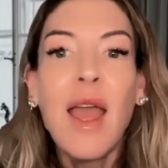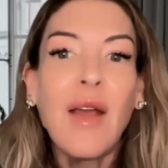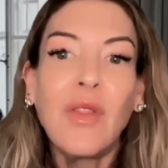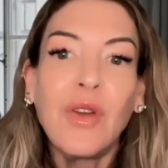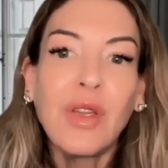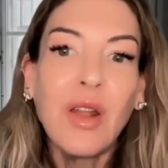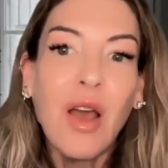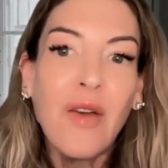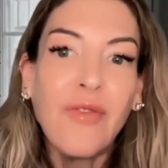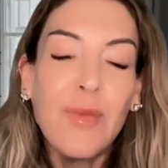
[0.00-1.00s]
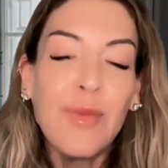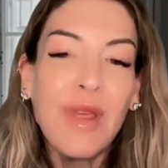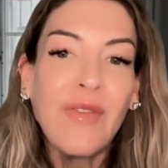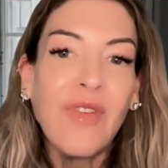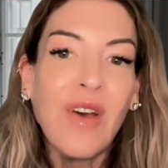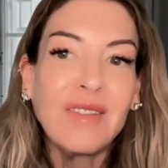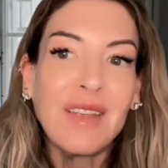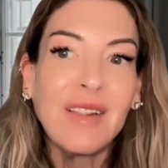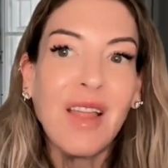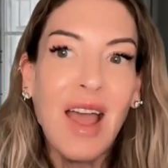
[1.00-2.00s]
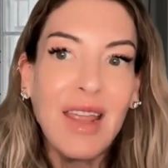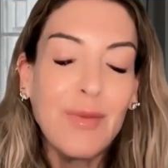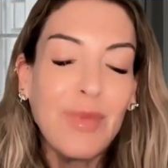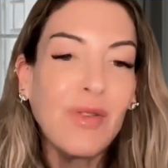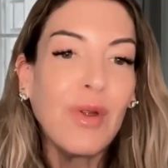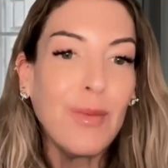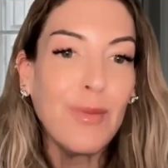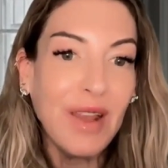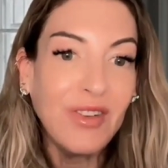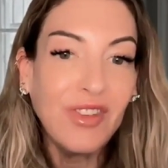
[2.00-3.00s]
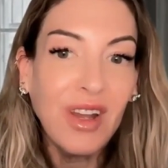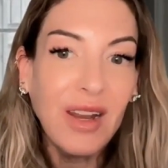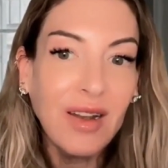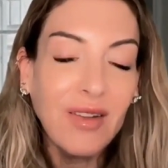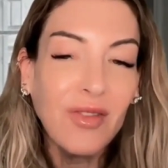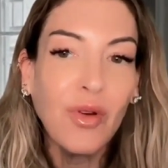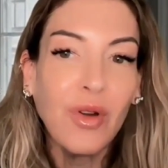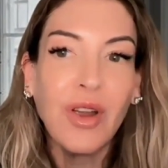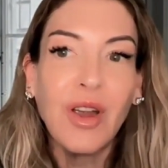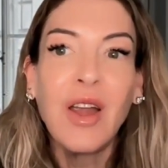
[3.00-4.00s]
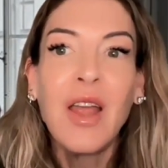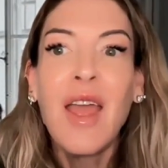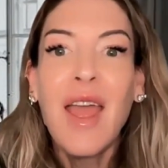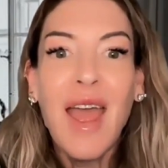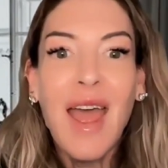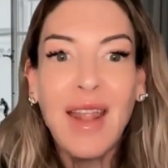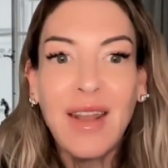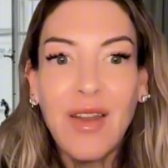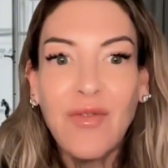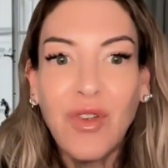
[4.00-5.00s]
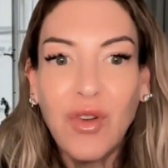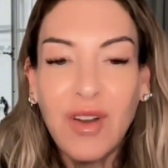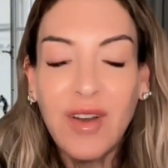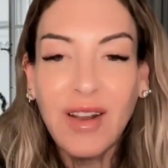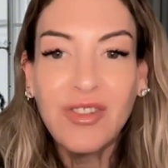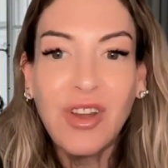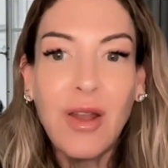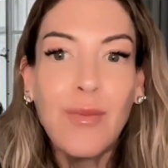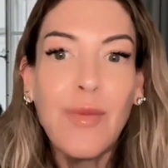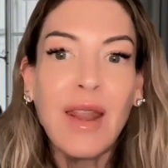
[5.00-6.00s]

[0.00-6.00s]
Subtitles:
And there can often be a fuzzy line between binge eating disorder and food addiction.